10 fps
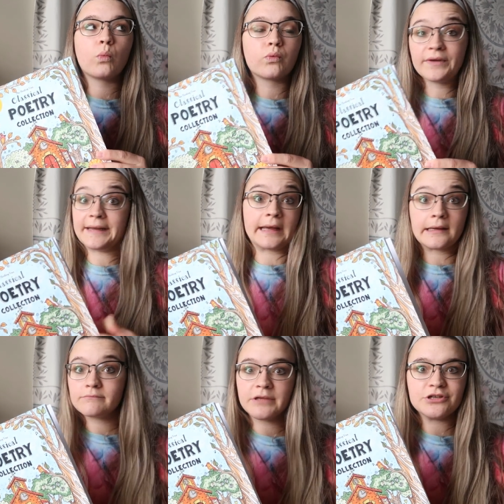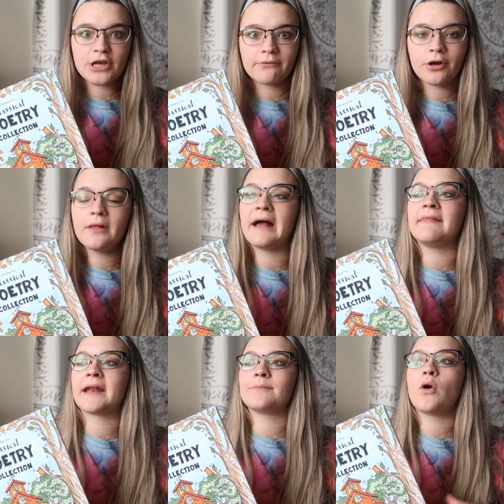reading in general
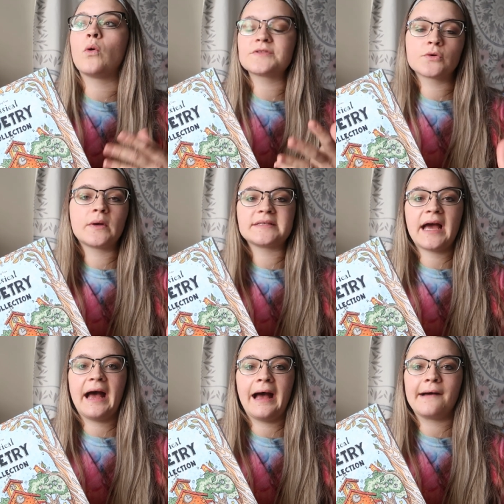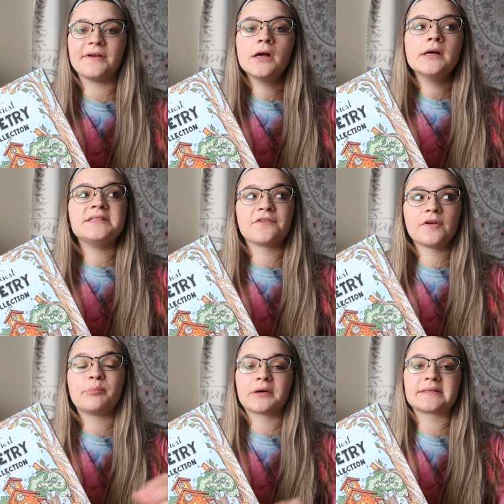and then I'm also going to have
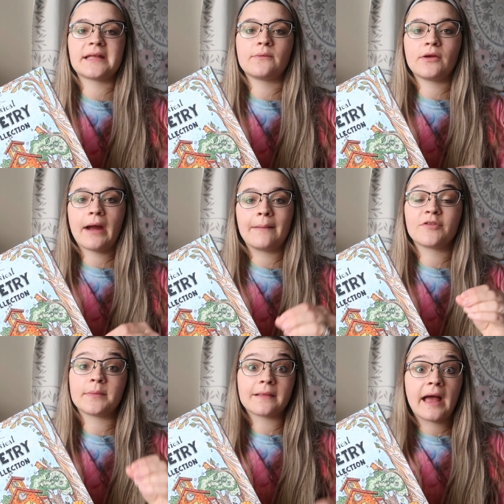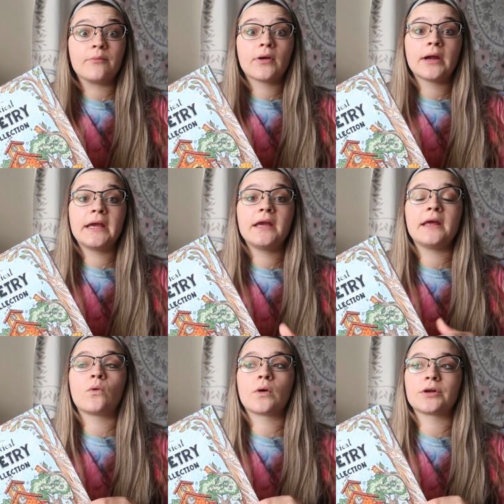different books that we grab from the library
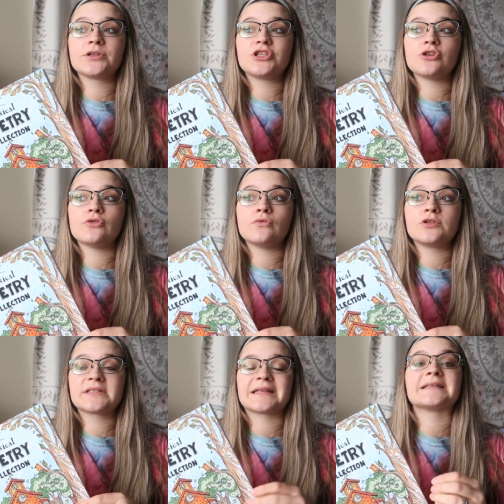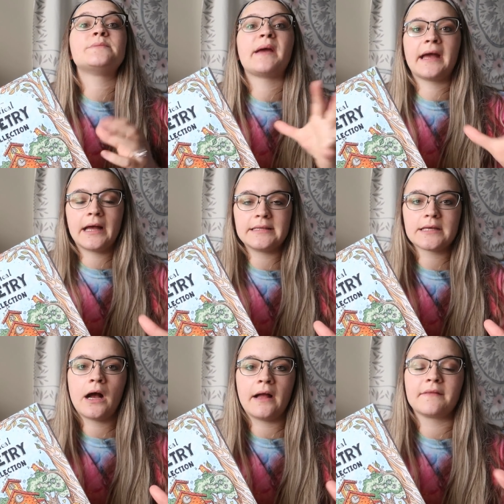in order to just expand
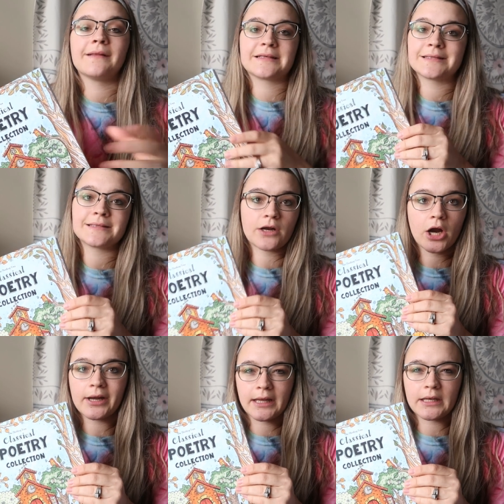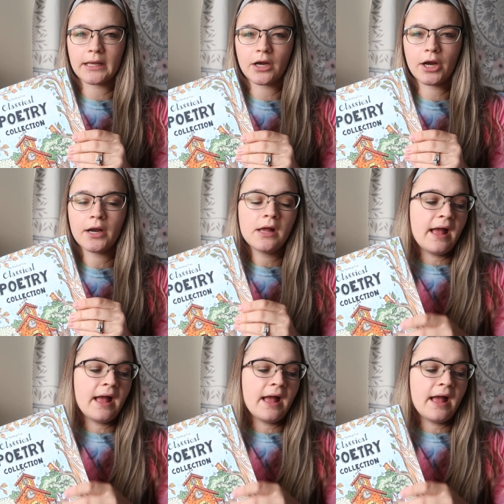on the lessons that are already in here